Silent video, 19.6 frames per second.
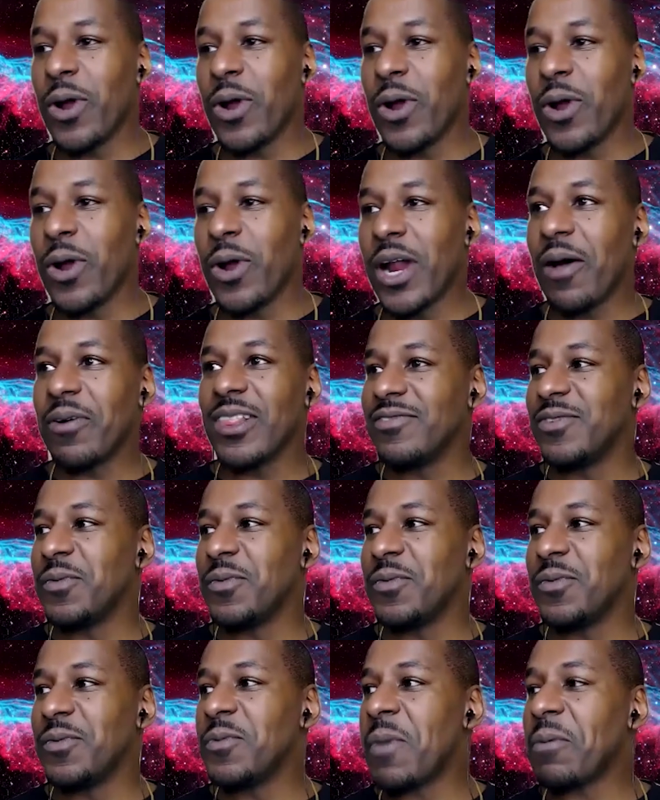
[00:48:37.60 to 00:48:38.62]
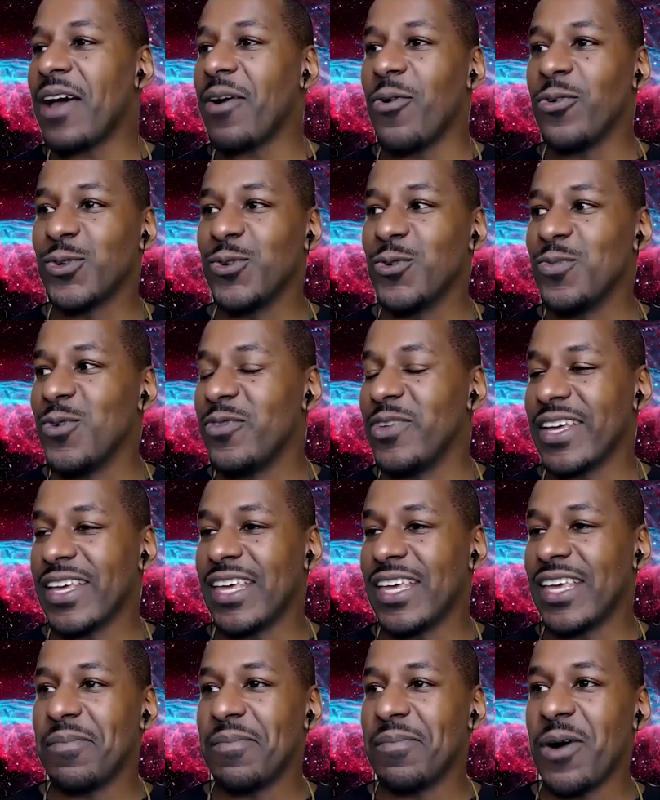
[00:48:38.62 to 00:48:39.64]
I would love? Do you remember that old school
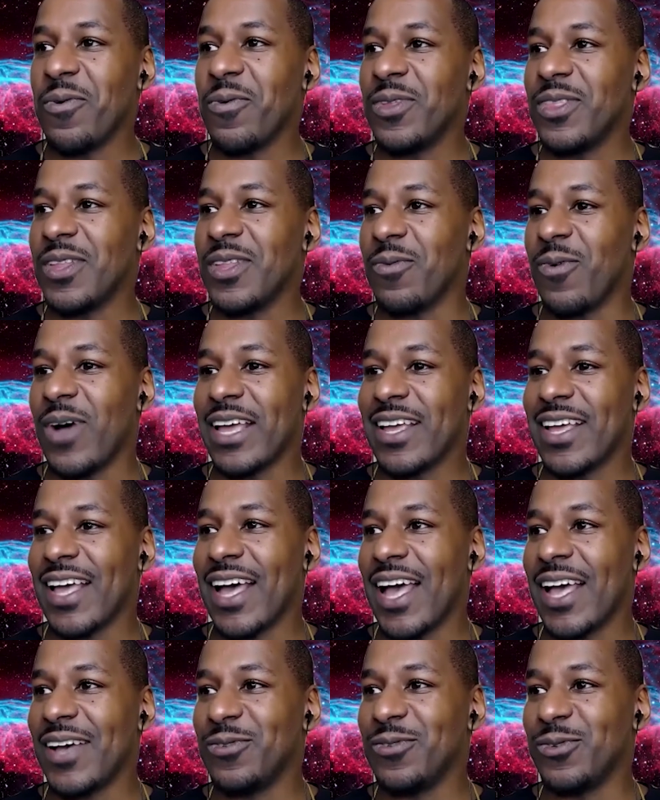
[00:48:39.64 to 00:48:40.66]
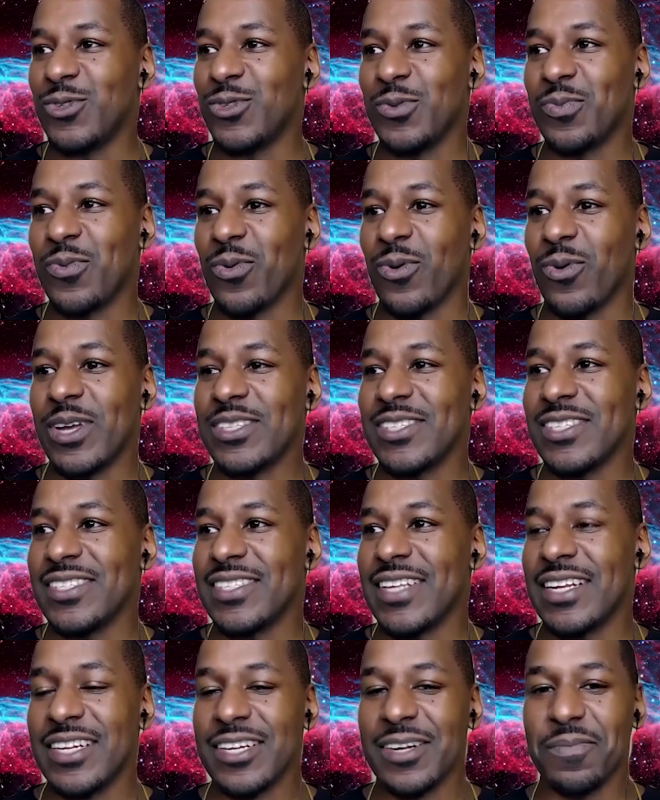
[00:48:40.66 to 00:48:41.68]
movie that came out when the white guy who's super
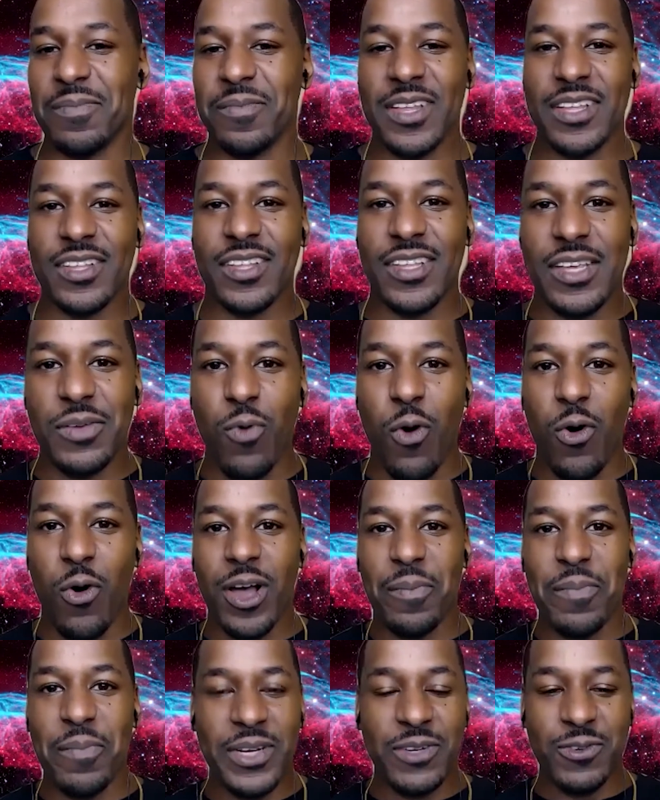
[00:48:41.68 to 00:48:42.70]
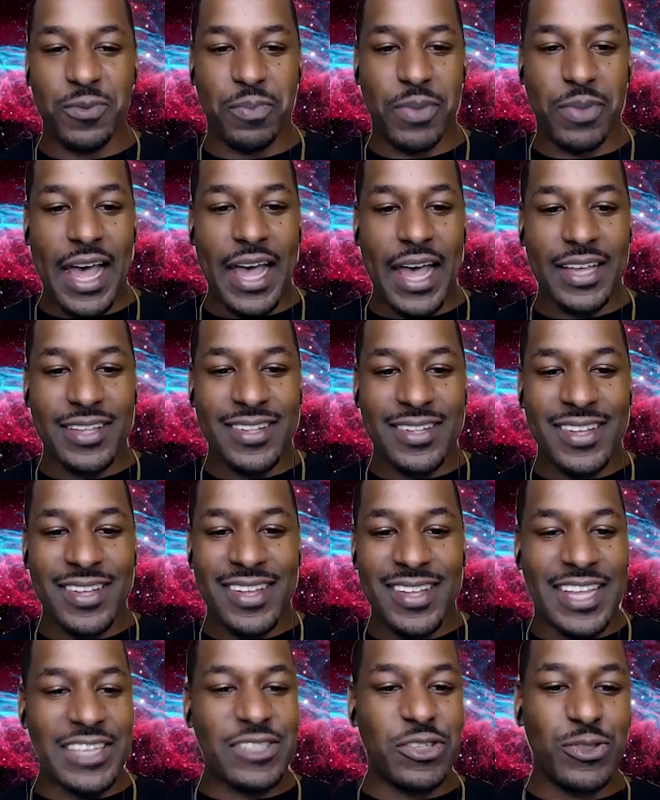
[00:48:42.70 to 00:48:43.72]
racist he woke up and he was black? They
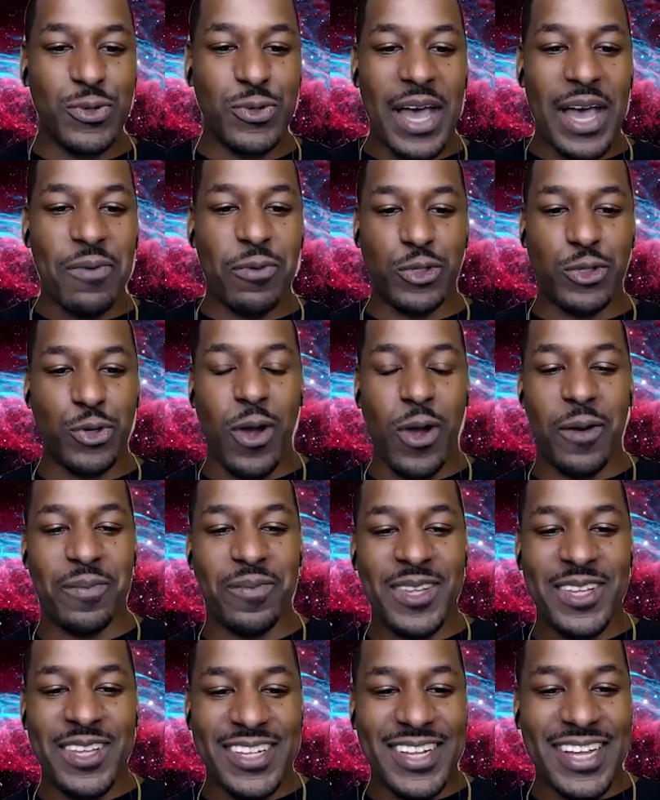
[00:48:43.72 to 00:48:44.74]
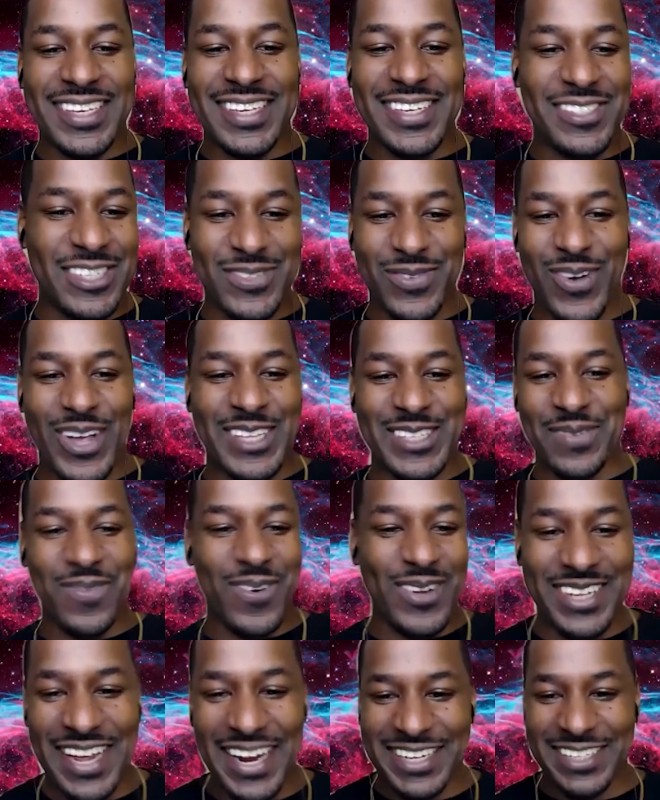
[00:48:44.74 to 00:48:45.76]
should do that with Trump. Like he just wakes up one
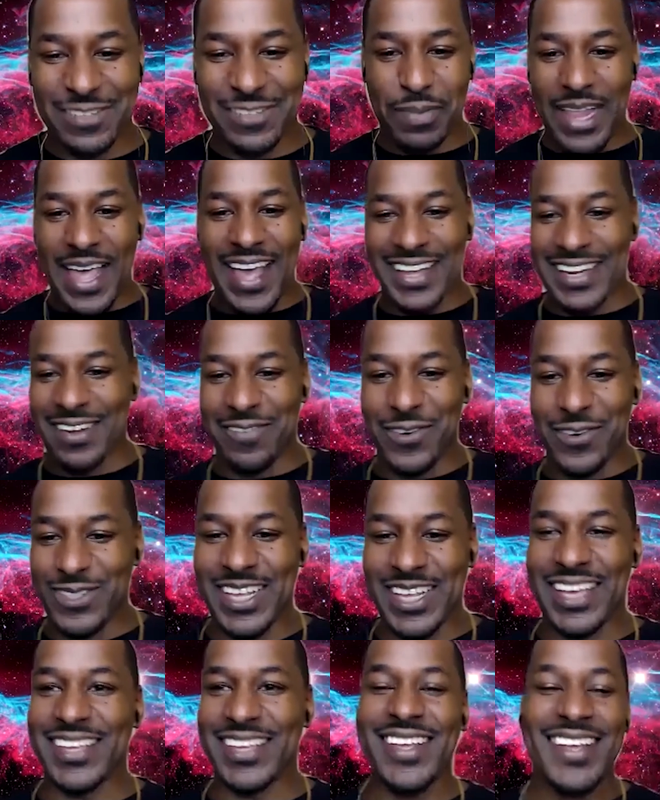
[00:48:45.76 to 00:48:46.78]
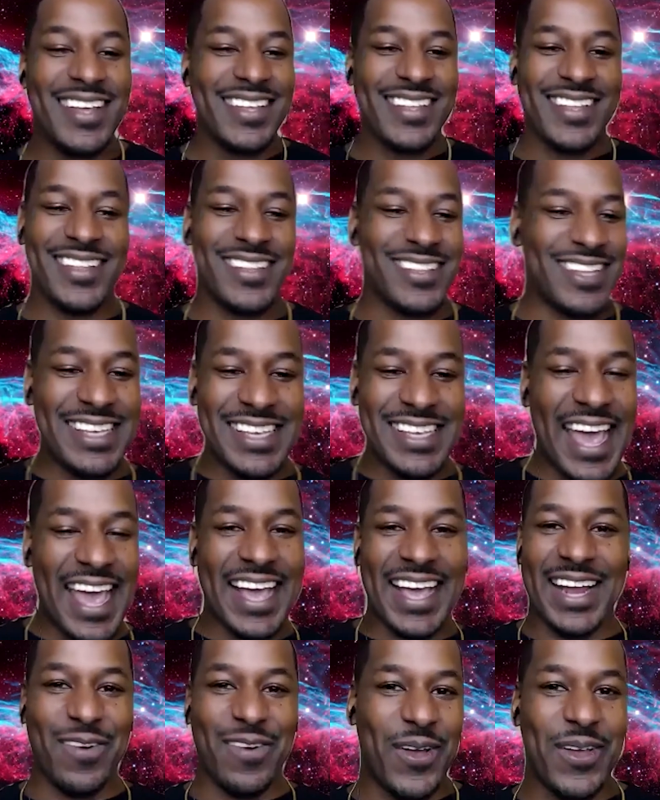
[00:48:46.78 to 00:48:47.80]
day and he's black and everybody's like, he can't get
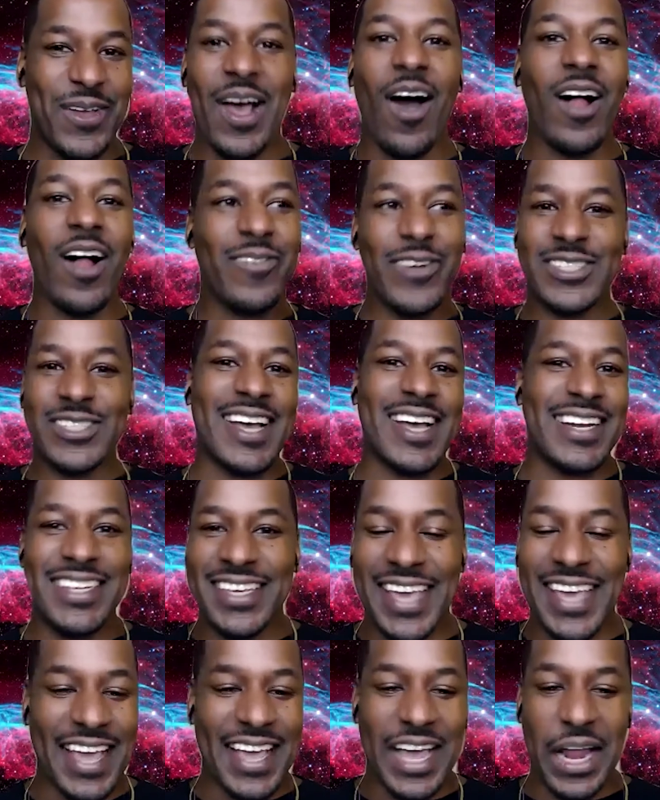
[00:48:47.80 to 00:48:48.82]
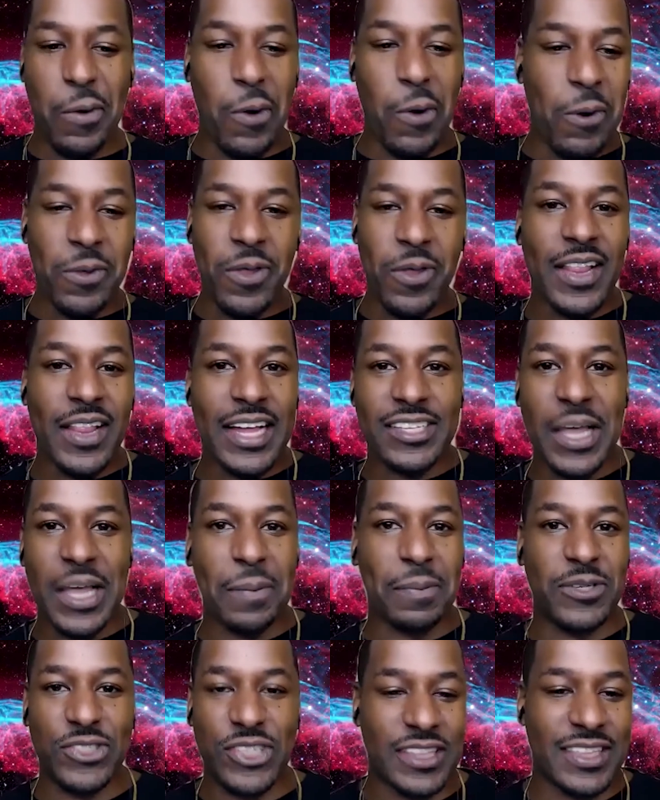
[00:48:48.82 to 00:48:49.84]
away. All of a sudden he can't get away with all that type of
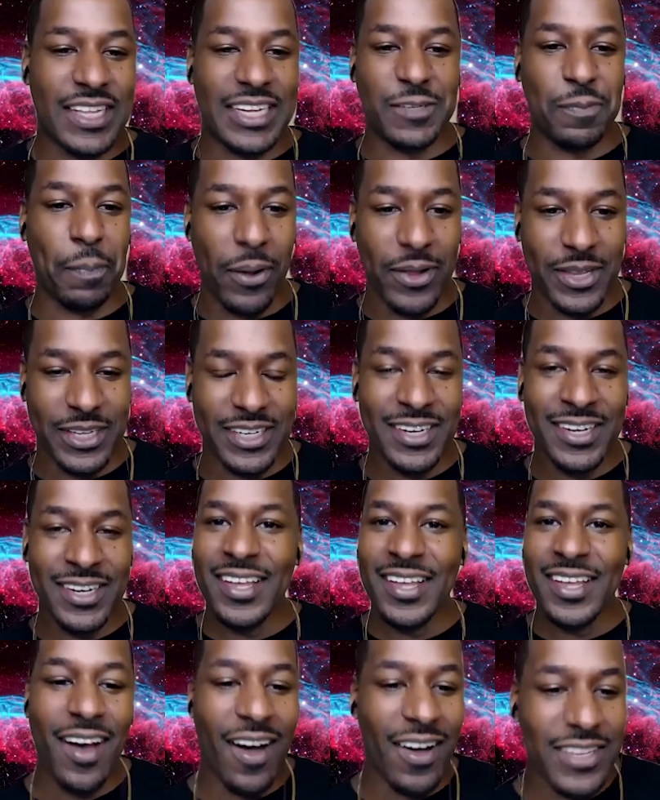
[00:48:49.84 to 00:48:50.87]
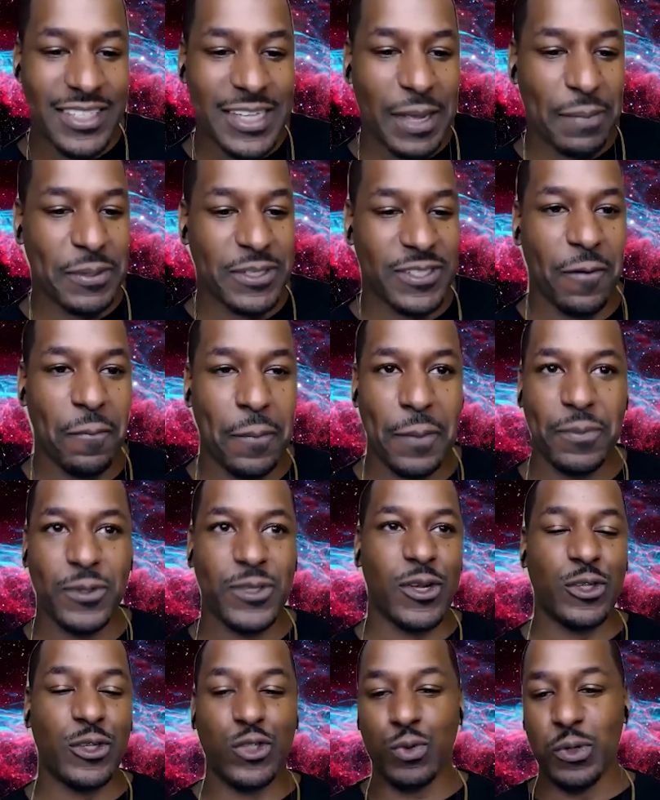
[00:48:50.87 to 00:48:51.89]
shit that he's pulling. All this type of stuff. People start
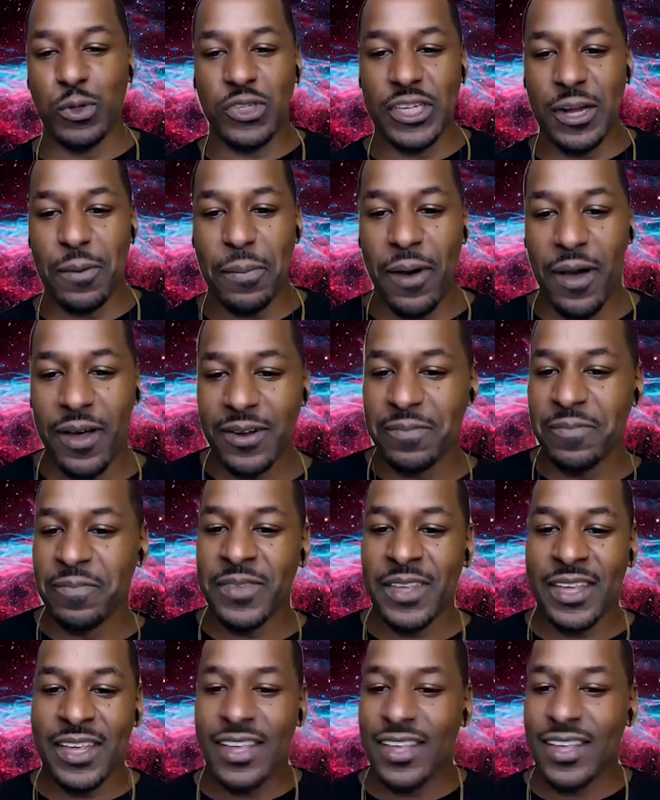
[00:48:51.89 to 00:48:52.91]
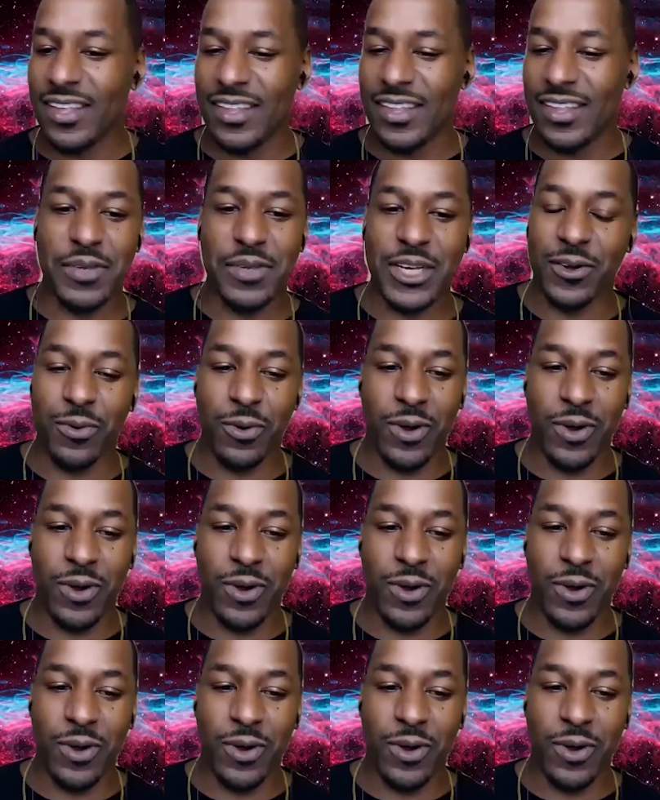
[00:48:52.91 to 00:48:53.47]
switching up on him. It'd be a great.